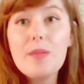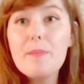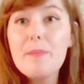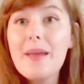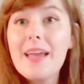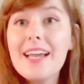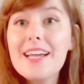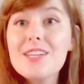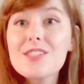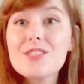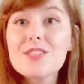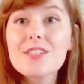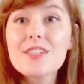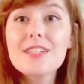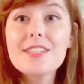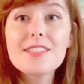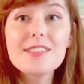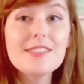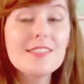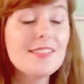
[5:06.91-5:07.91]

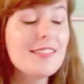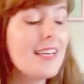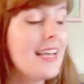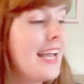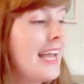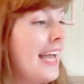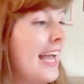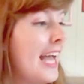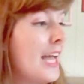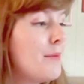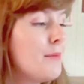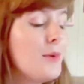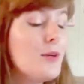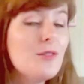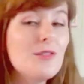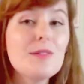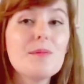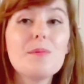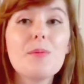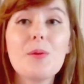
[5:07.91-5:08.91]
pictures, and
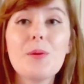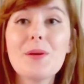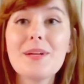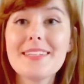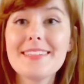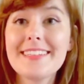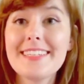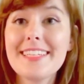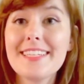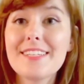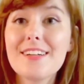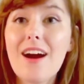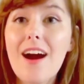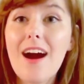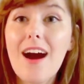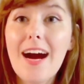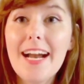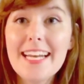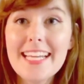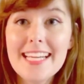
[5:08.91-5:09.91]
most importantly, your
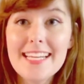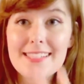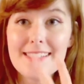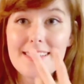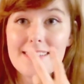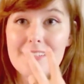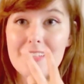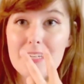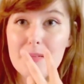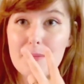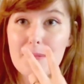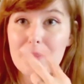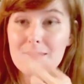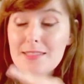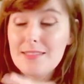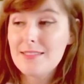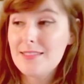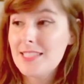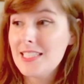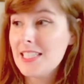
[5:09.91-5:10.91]
audience is going to be able to
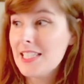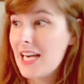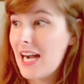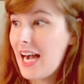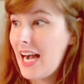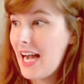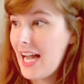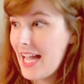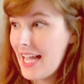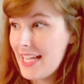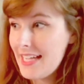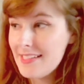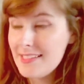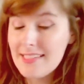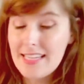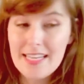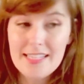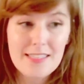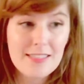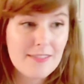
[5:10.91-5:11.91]
see your eyes
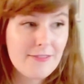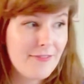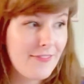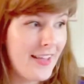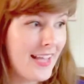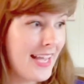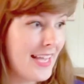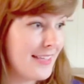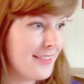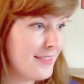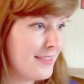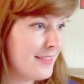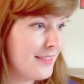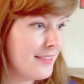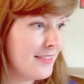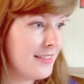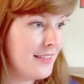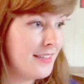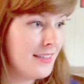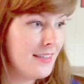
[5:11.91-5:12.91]
and your face.
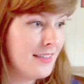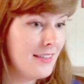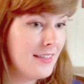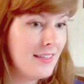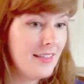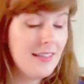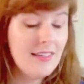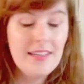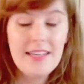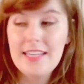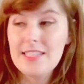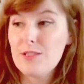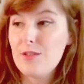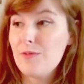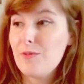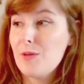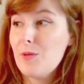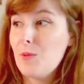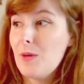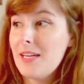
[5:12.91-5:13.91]
So if
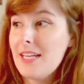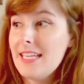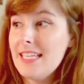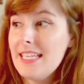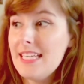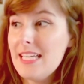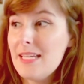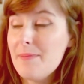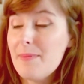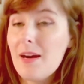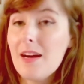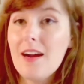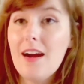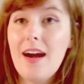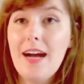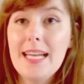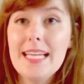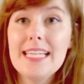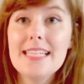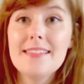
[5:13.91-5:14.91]
we want to keep our
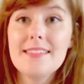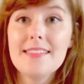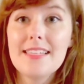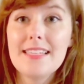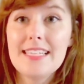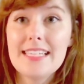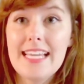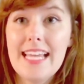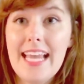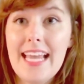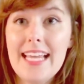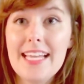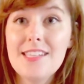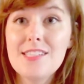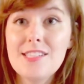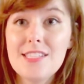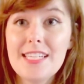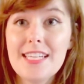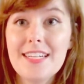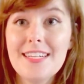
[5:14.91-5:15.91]
audience
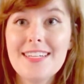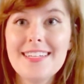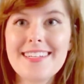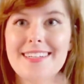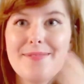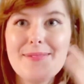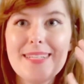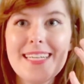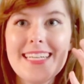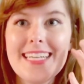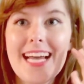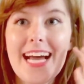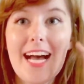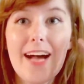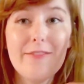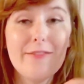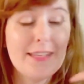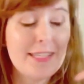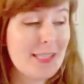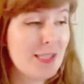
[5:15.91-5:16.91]
engaged here, we need to
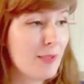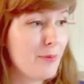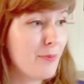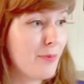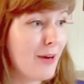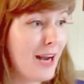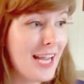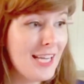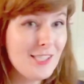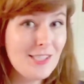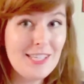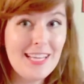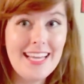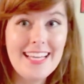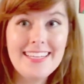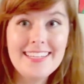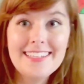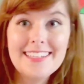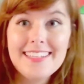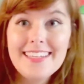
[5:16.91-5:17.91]
have
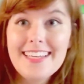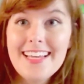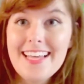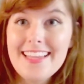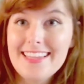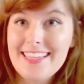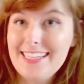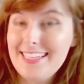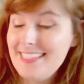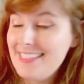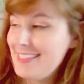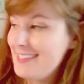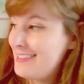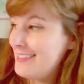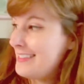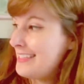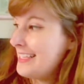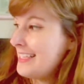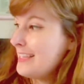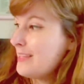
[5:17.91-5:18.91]
expression. They need to
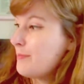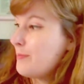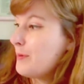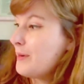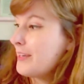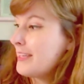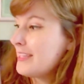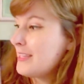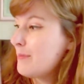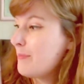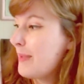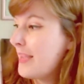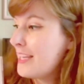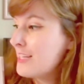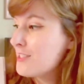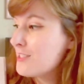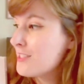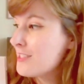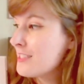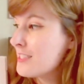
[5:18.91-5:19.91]
see the book and the
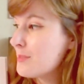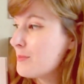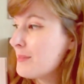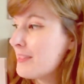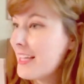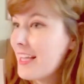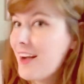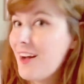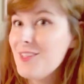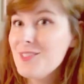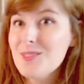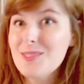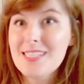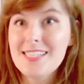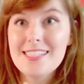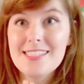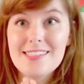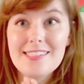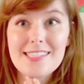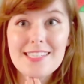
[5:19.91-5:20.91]
pictures, but they also need
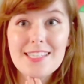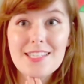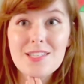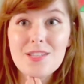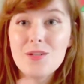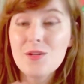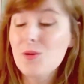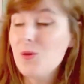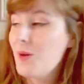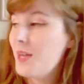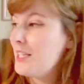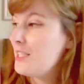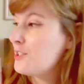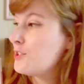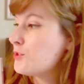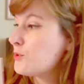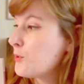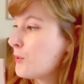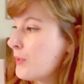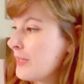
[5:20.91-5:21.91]
to see you
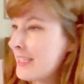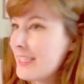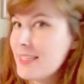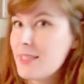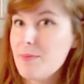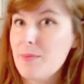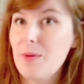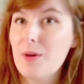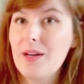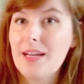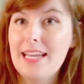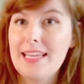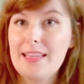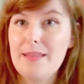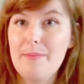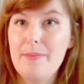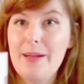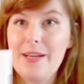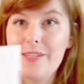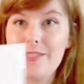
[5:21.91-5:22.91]
enjoying the book and the
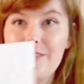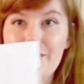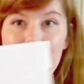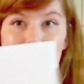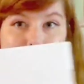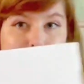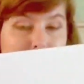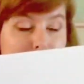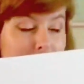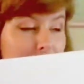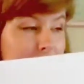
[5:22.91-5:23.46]
pictures.